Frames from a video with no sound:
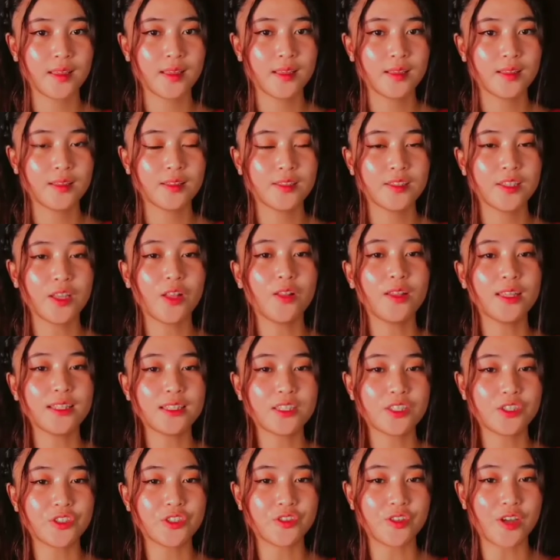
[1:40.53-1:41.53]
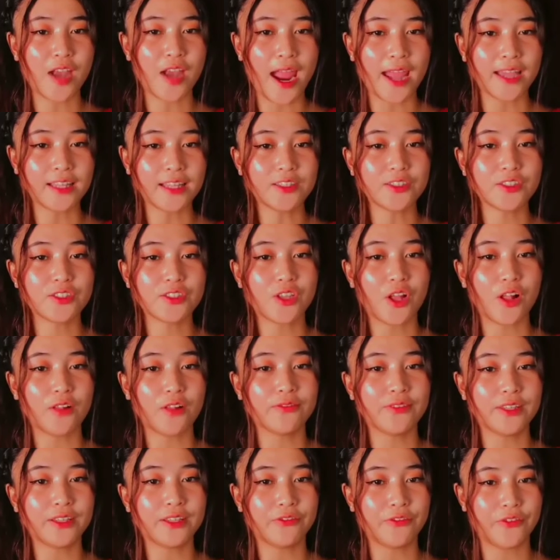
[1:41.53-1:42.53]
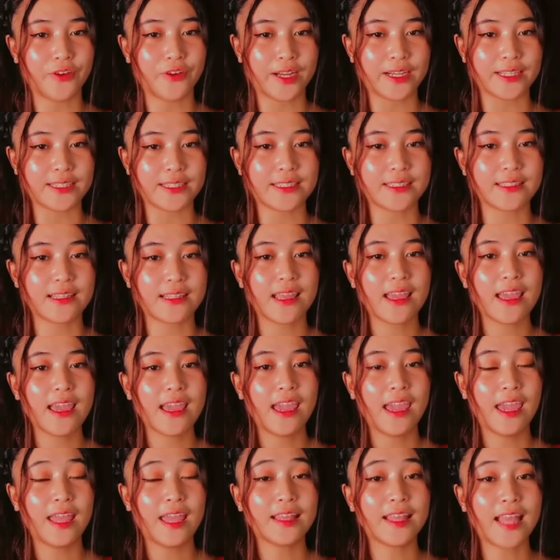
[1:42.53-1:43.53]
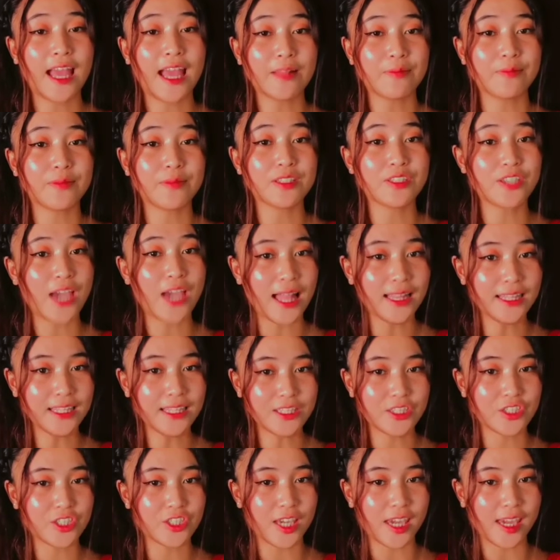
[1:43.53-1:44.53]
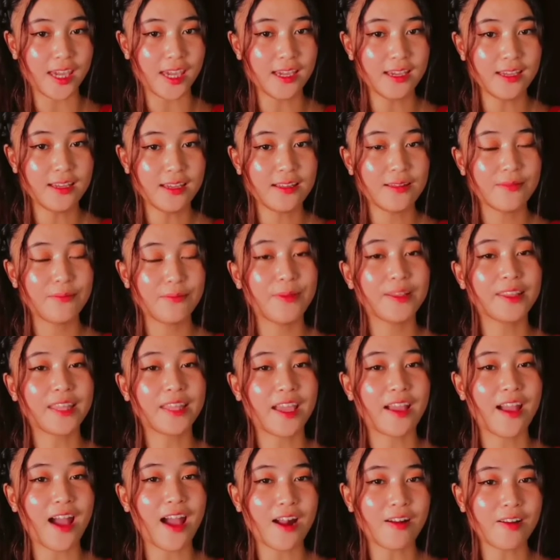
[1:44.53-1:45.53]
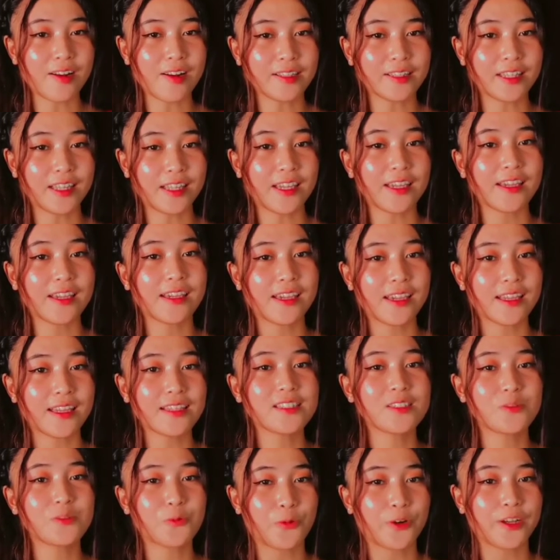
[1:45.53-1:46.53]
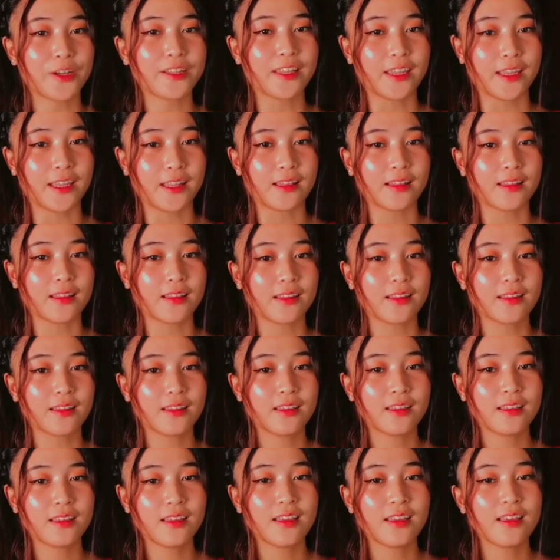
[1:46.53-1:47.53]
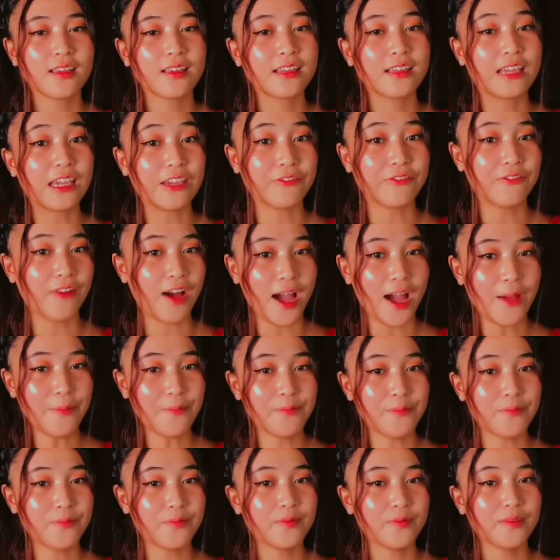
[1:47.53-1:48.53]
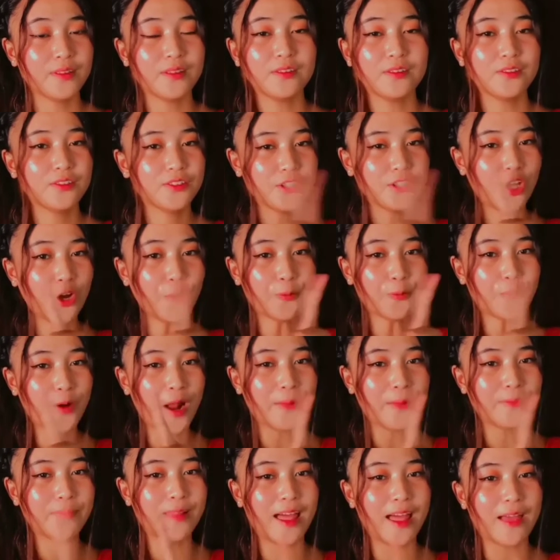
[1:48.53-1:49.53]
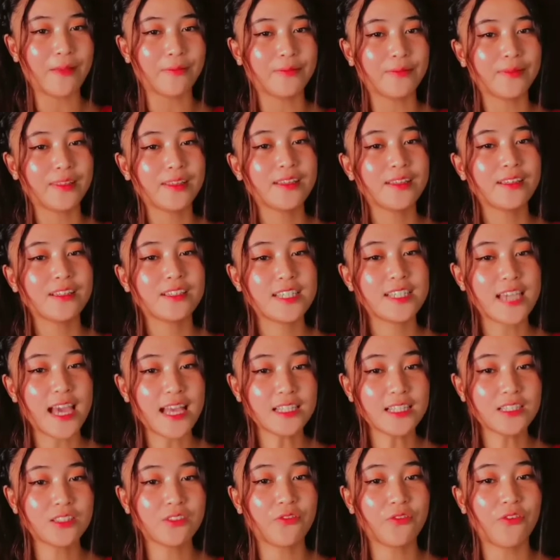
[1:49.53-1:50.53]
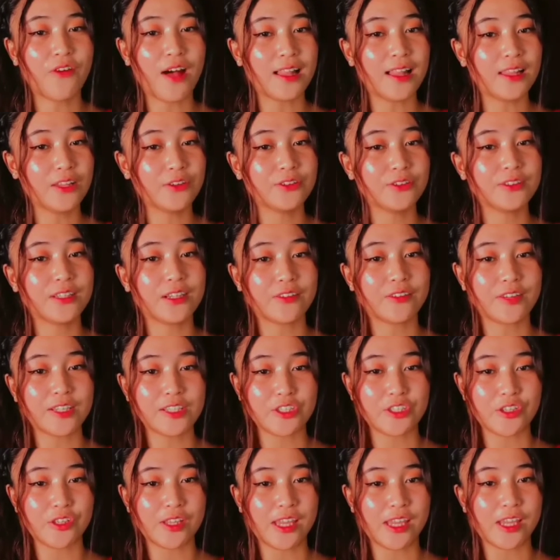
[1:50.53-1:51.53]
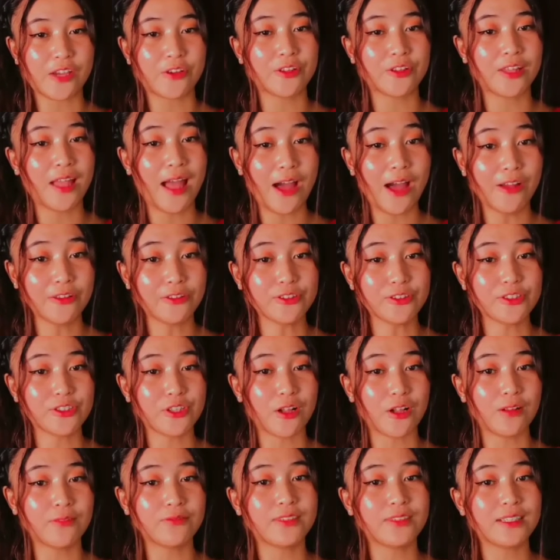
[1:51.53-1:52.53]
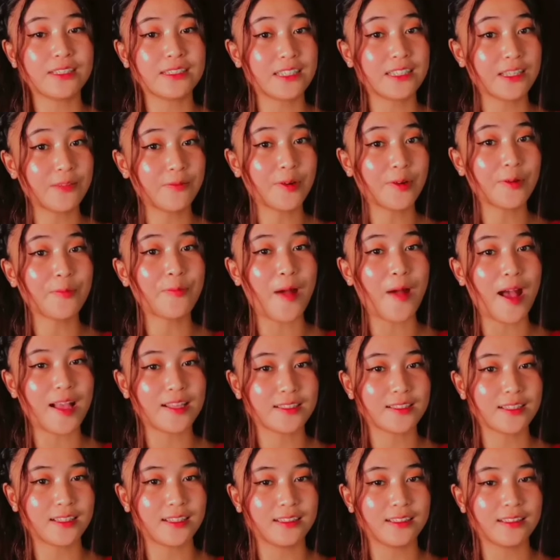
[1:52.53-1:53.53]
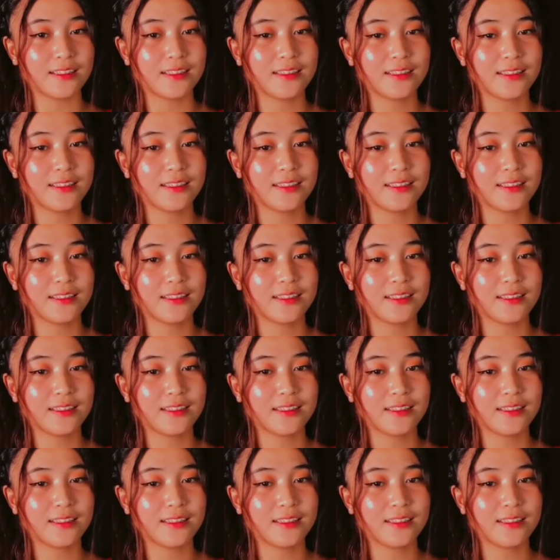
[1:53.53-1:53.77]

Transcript: So let's try to solve it first. It can be challenging, but I guarantee it's worth it. Give up? No problem. Just follow the reasoning on how to solve the zebra puzzle.